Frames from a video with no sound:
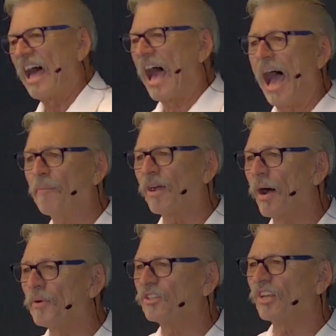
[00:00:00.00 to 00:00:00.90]
I'm
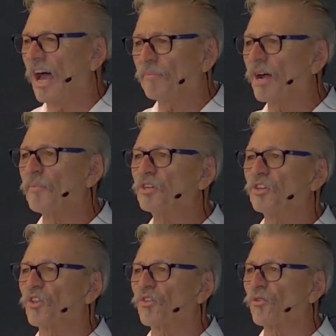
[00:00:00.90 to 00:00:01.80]
coming to, I'm coming to
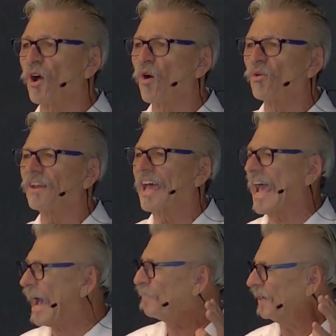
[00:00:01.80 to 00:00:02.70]
the throne
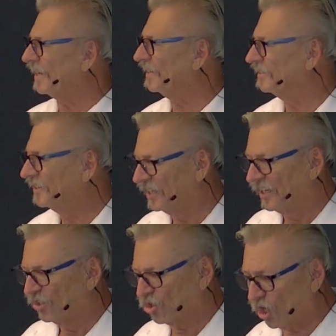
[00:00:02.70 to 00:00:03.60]
happy,
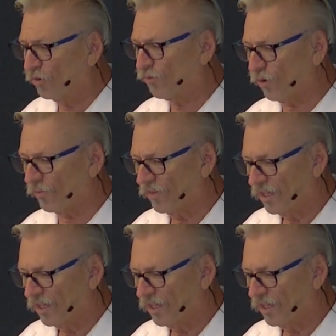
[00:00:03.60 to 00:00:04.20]
cheerful.